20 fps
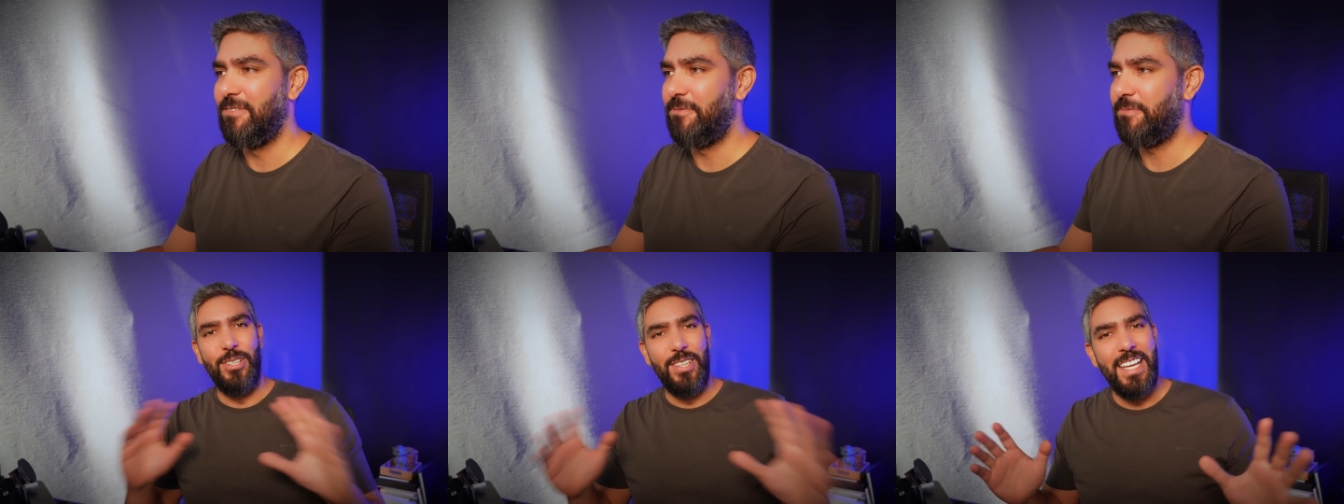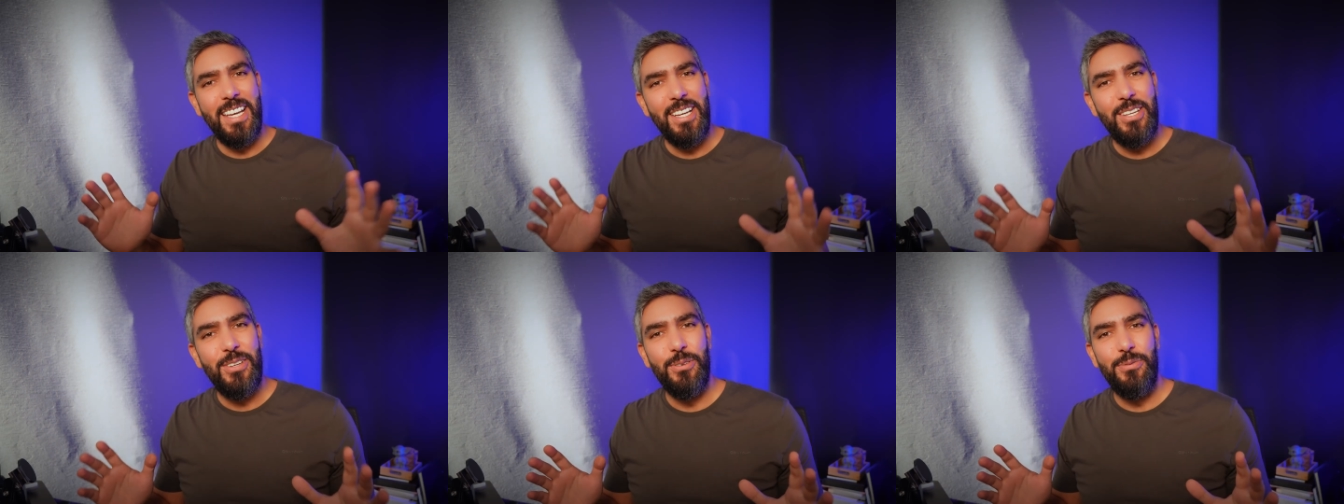So
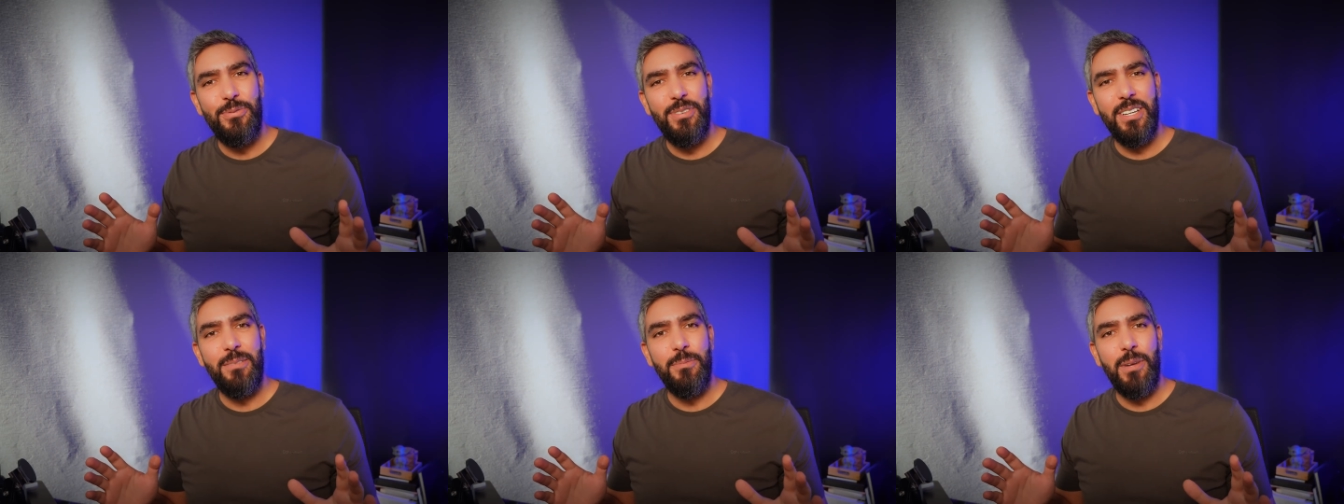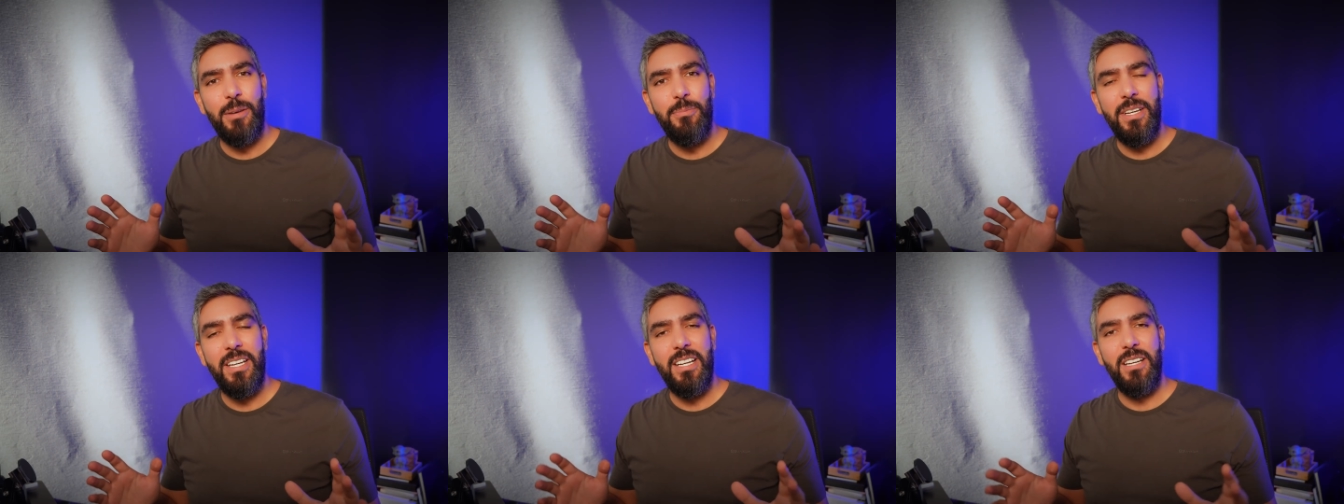thank you
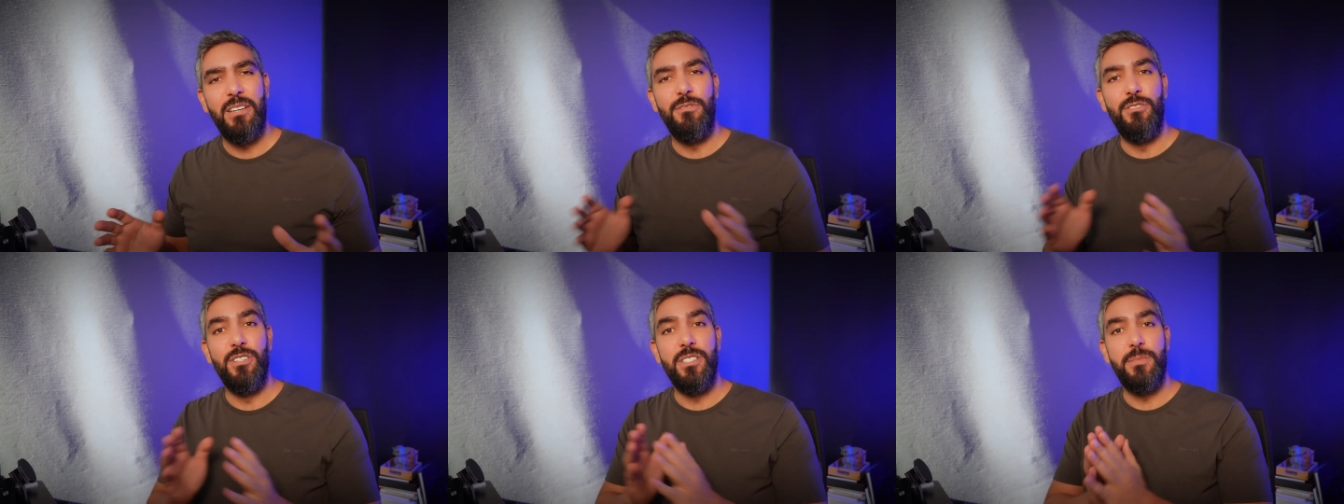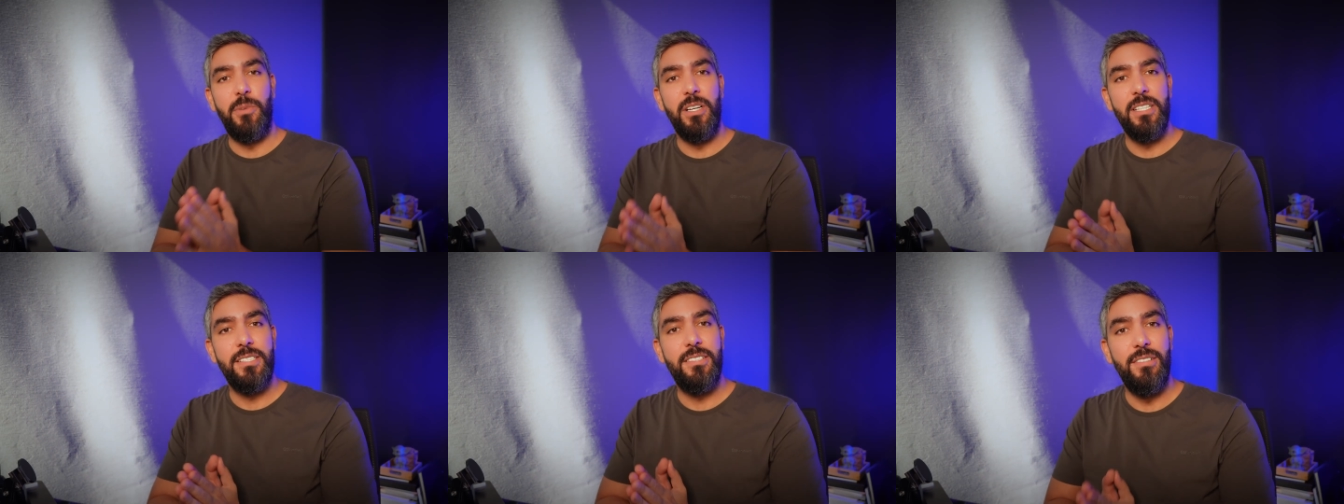Figma Make for
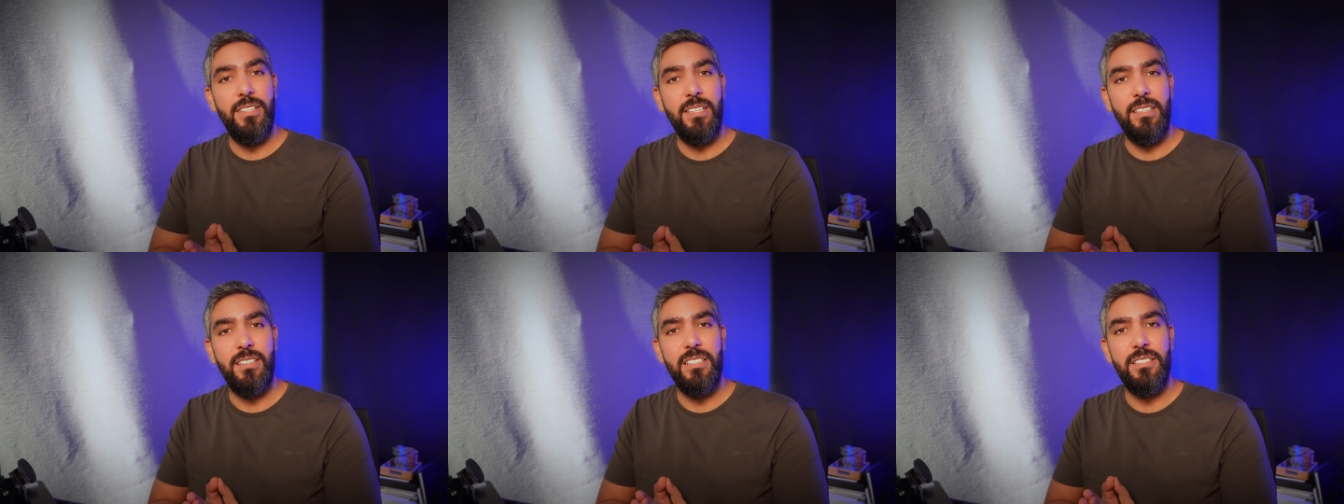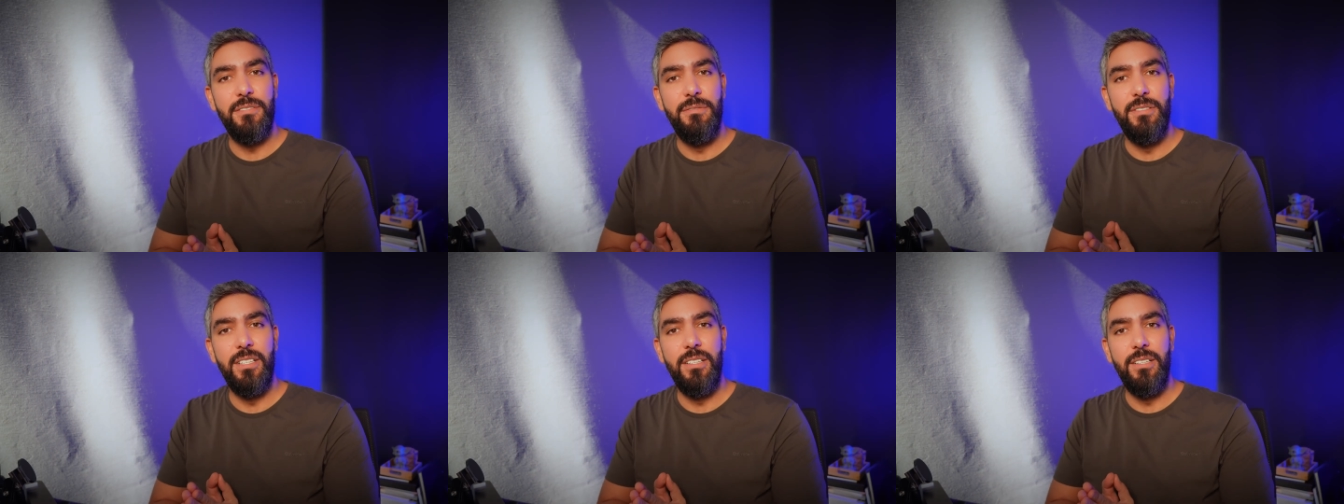sponsoring
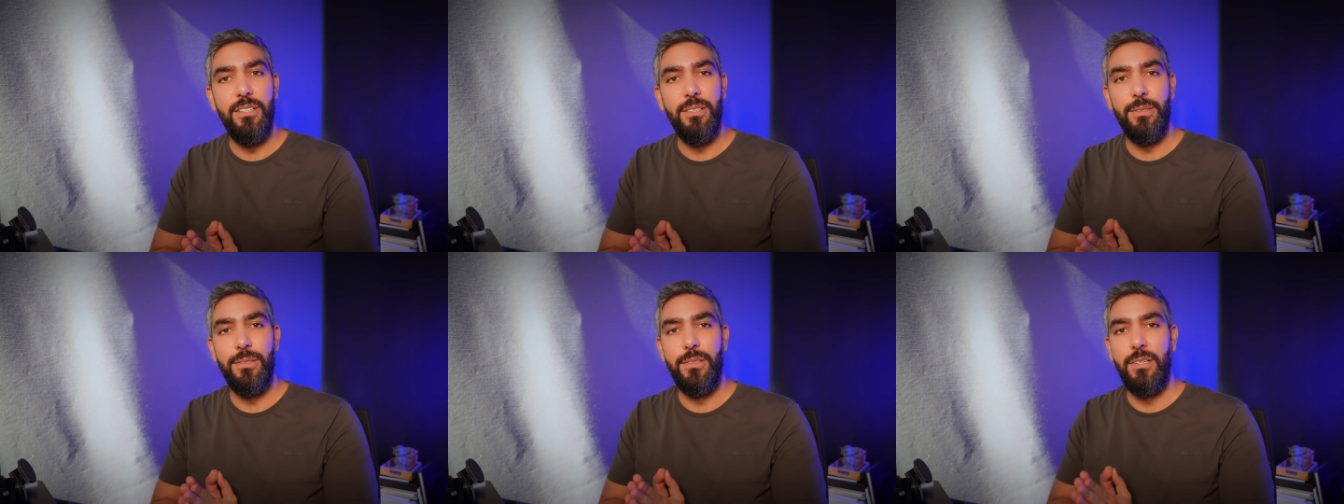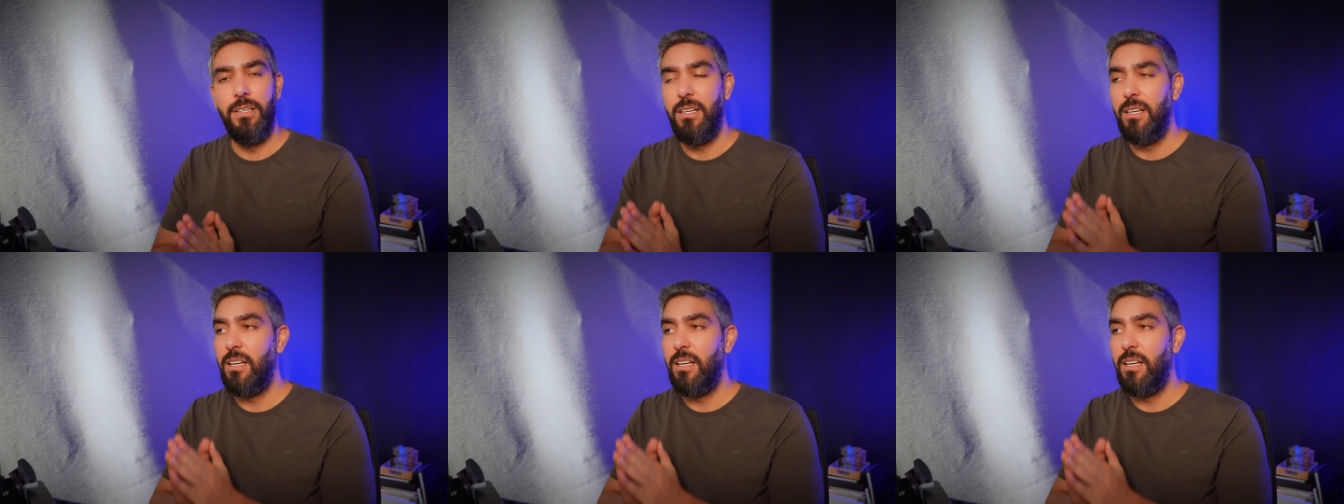this video.